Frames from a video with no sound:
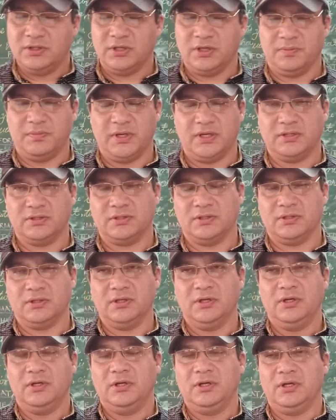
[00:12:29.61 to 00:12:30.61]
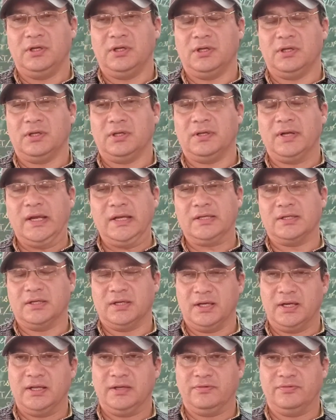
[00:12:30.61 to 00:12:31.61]
It brings a great
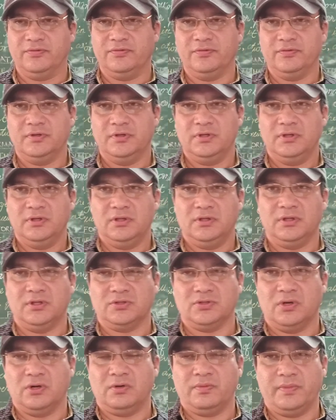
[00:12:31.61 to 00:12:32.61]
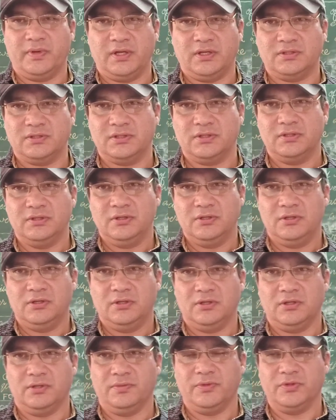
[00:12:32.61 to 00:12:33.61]
relief. The song brings,
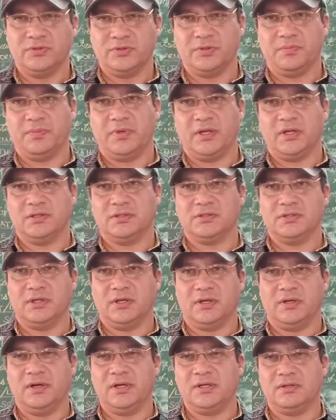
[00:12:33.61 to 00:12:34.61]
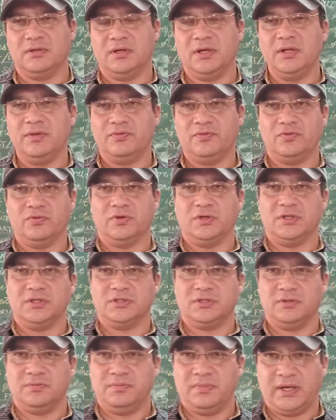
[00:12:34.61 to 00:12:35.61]
the music brings a great relief to a
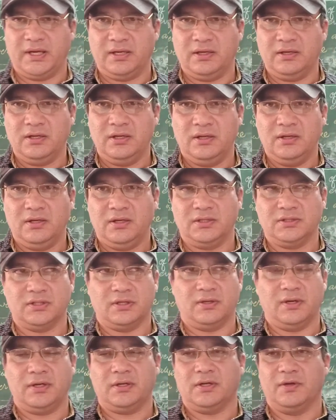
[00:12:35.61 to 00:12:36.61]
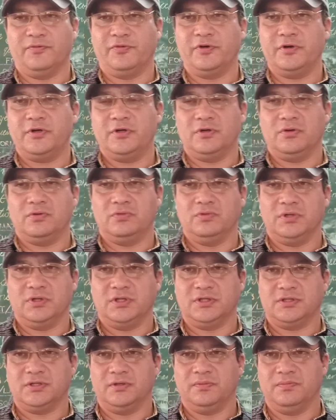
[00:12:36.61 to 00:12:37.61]
disturbed mind. It's a great comforter to a
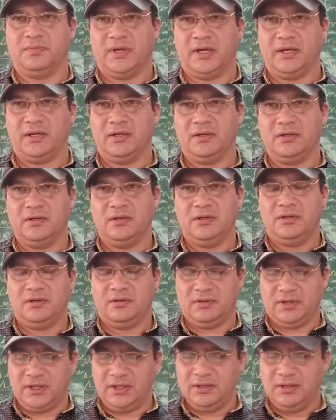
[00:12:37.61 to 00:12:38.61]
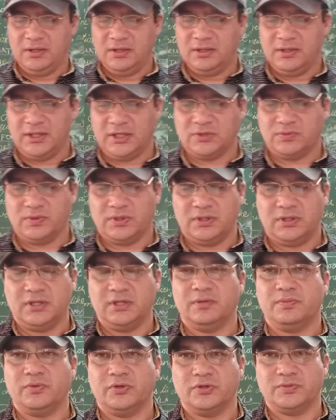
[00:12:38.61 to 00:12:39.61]
disturbed mind, right? That's what
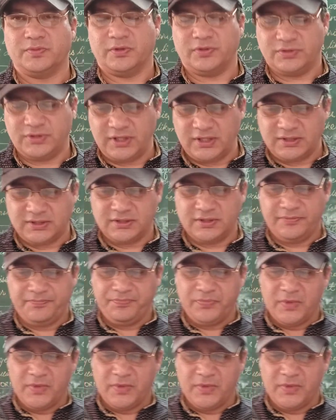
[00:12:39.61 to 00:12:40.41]
here Prospero says.